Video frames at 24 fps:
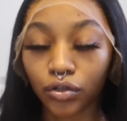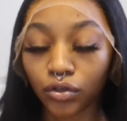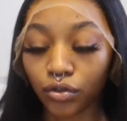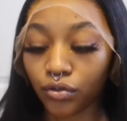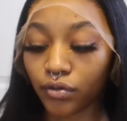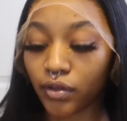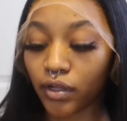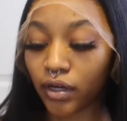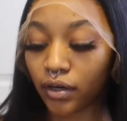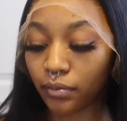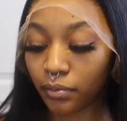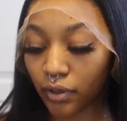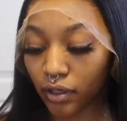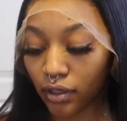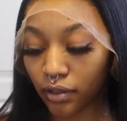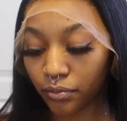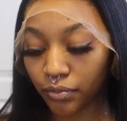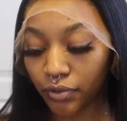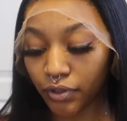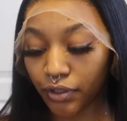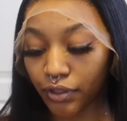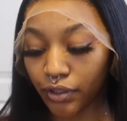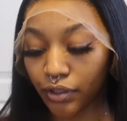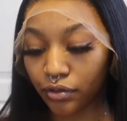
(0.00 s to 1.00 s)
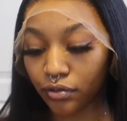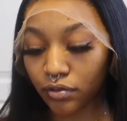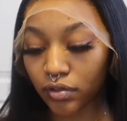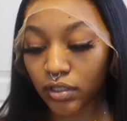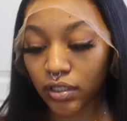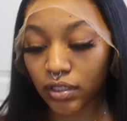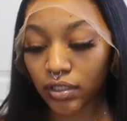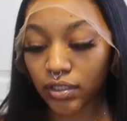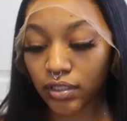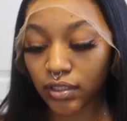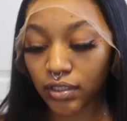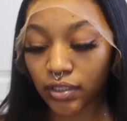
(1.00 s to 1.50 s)
glue that I'm gonna be
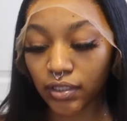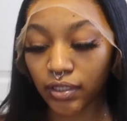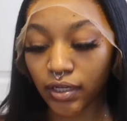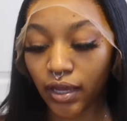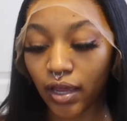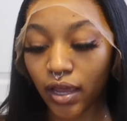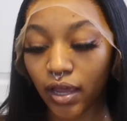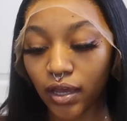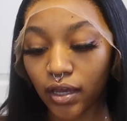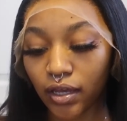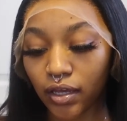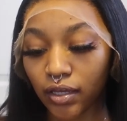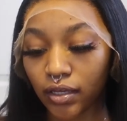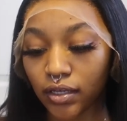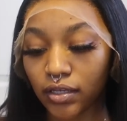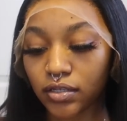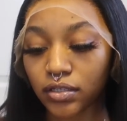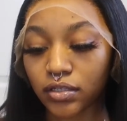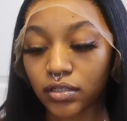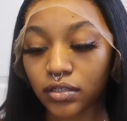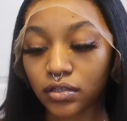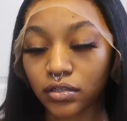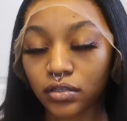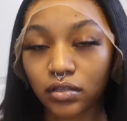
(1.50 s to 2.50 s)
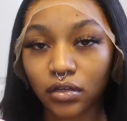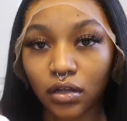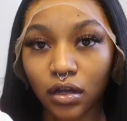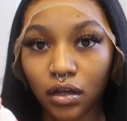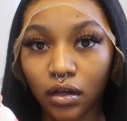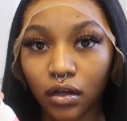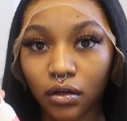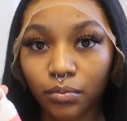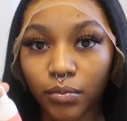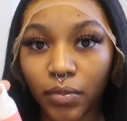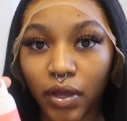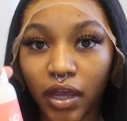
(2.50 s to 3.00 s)
using today is
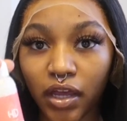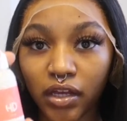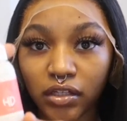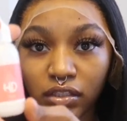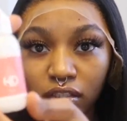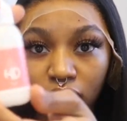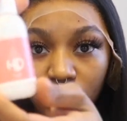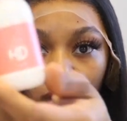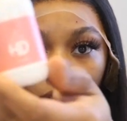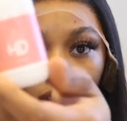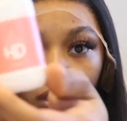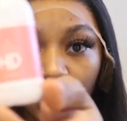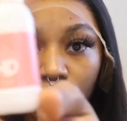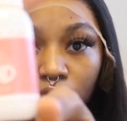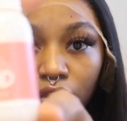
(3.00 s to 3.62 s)
HD